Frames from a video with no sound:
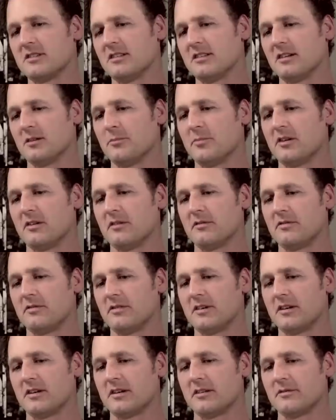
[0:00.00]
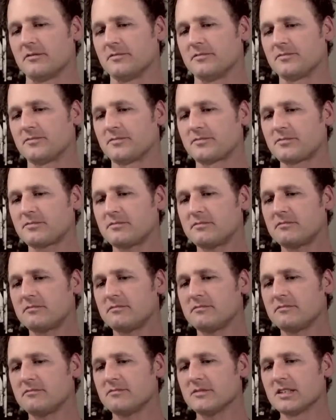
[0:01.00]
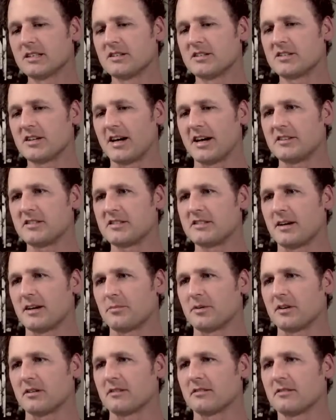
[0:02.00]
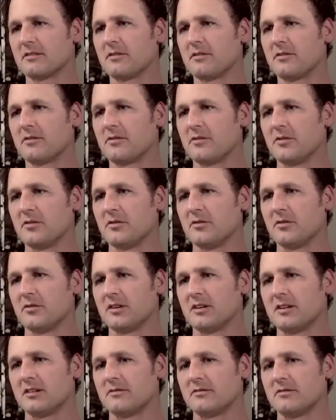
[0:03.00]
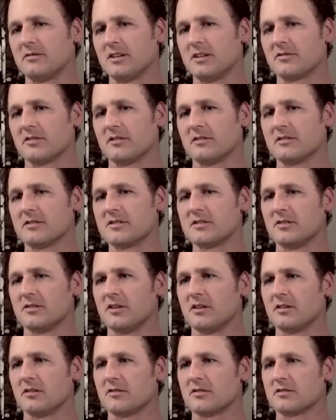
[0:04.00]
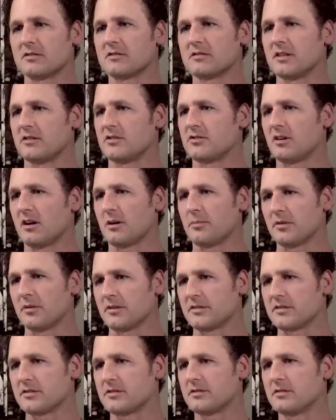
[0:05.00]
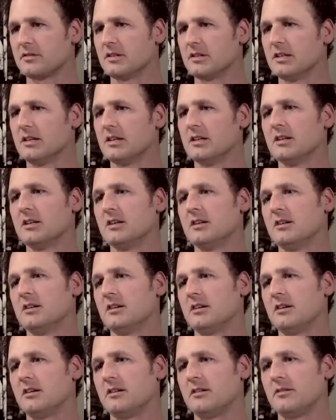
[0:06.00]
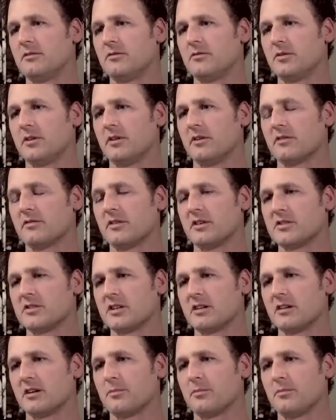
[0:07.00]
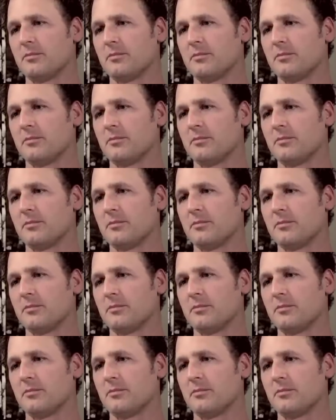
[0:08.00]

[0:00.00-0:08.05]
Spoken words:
a little bit of sidestepping through different studios, Centropolis, when they were finishing up